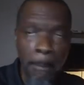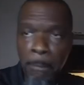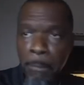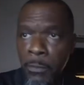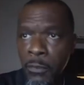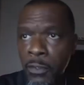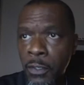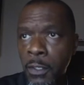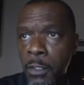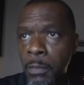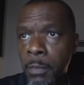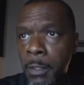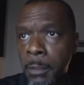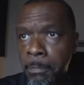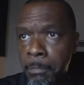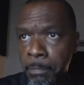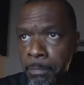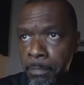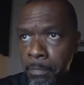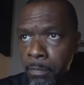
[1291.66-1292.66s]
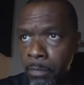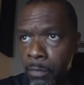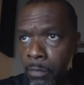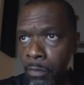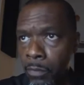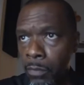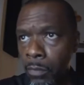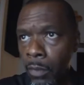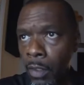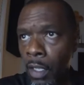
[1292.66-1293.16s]
Excuse me.
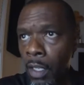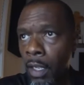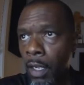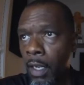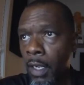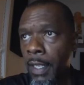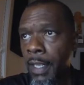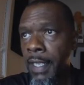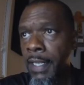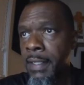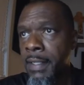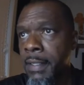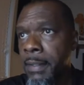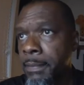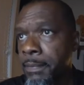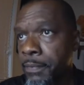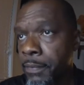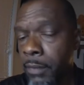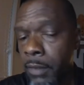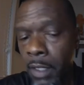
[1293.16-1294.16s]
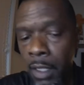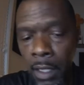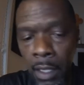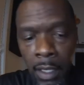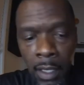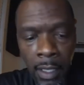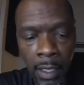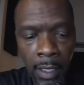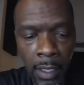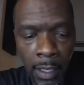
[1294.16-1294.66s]
And
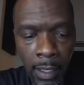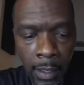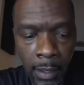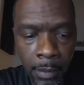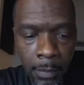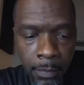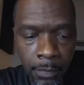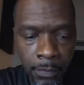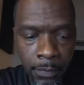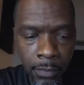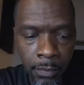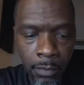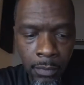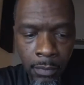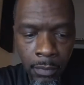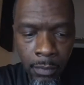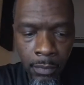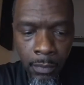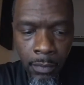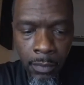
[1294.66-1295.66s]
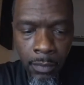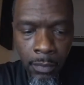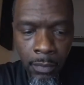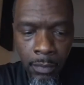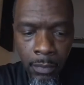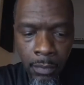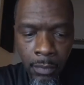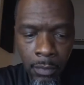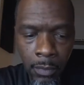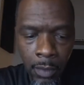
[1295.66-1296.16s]

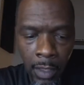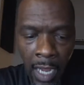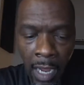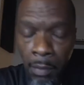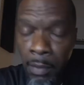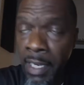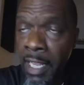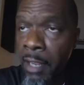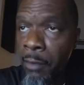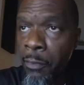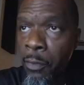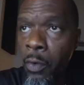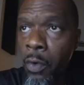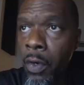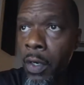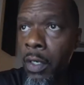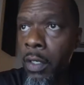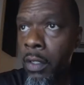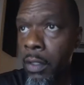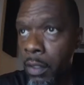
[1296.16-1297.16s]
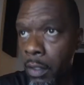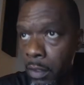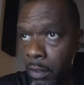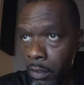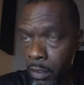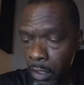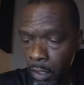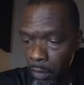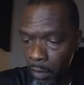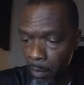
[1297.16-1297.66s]
I would hate for,
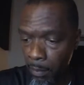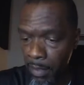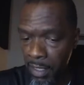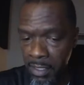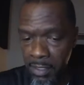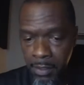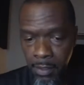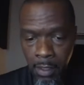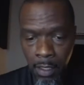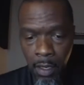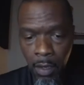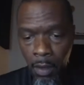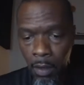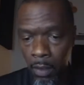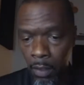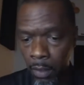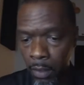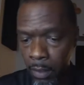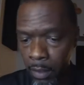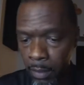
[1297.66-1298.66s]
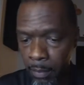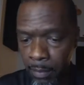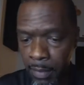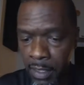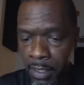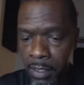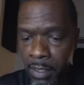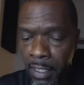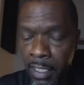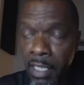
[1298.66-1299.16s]
a missed call, a
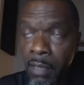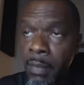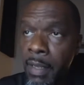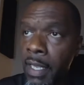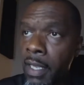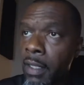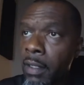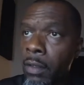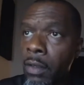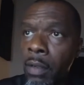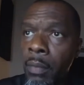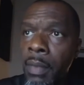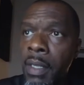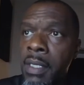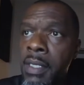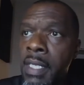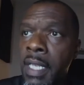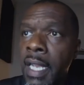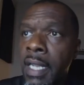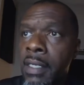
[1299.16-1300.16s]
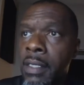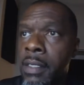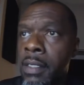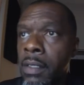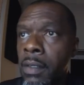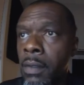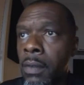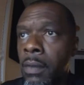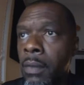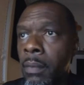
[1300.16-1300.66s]
missed email, or a missed text
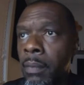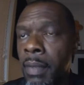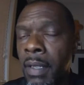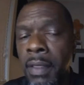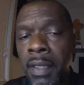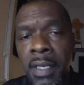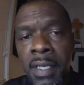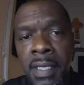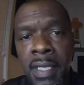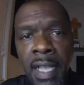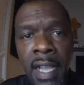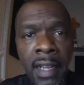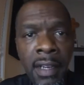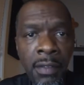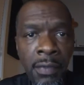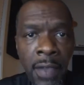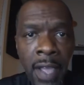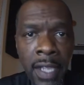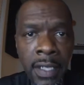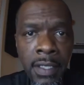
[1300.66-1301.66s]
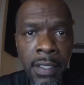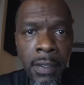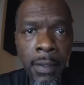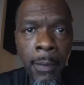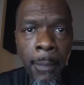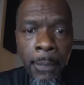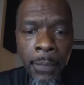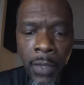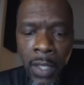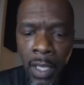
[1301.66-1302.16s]
to be the deciding factor
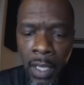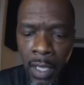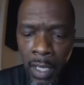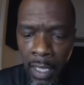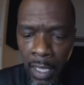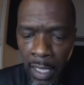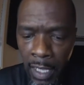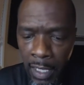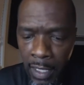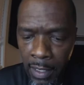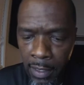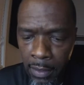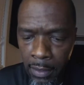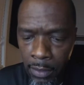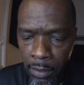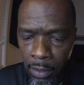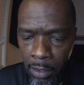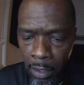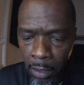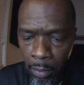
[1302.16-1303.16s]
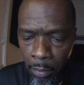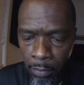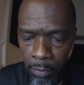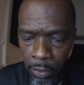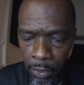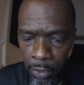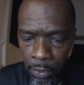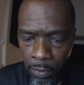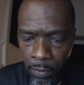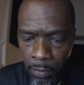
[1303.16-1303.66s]
in,
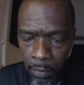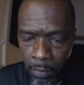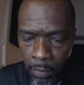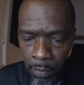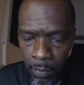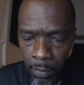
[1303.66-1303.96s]
you